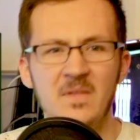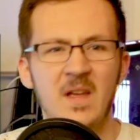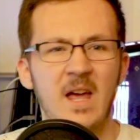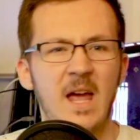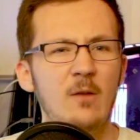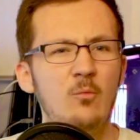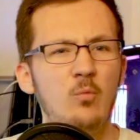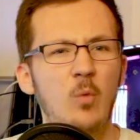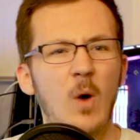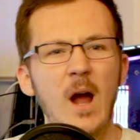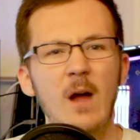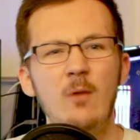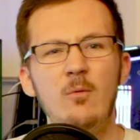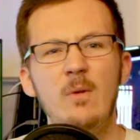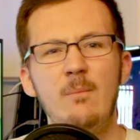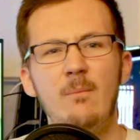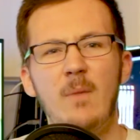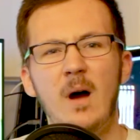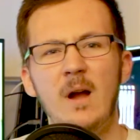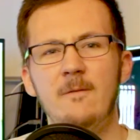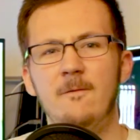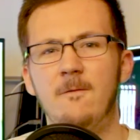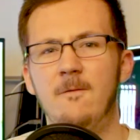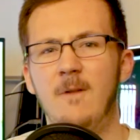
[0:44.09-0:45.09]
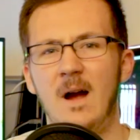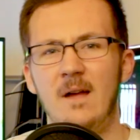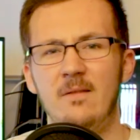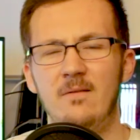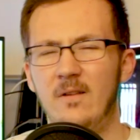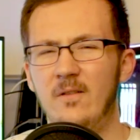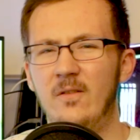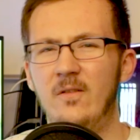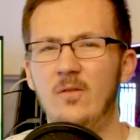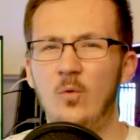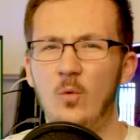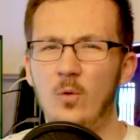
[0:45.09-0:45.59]
and why we might find
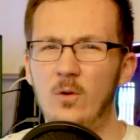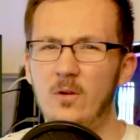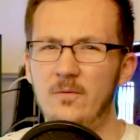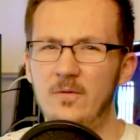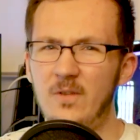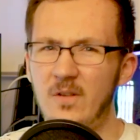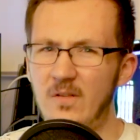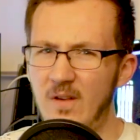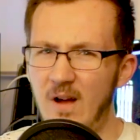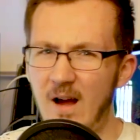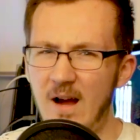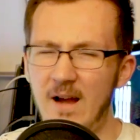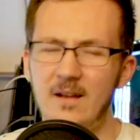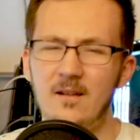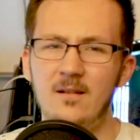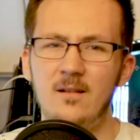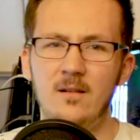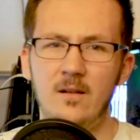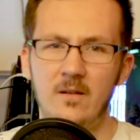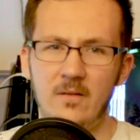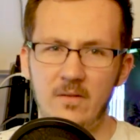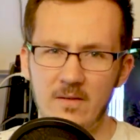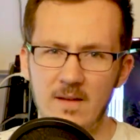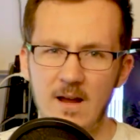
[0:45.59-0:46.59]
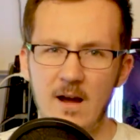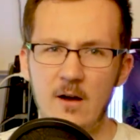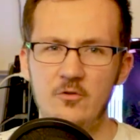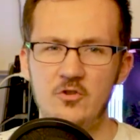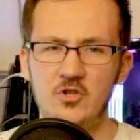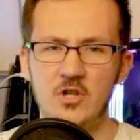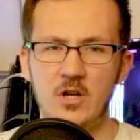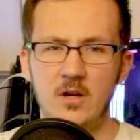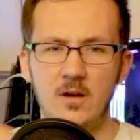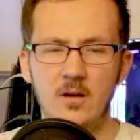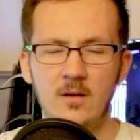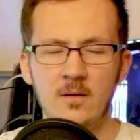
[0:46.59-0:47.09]
this sort of design
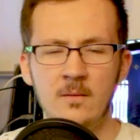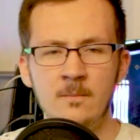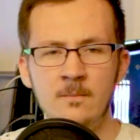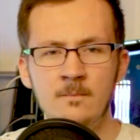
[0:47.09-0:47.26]
nostalgic.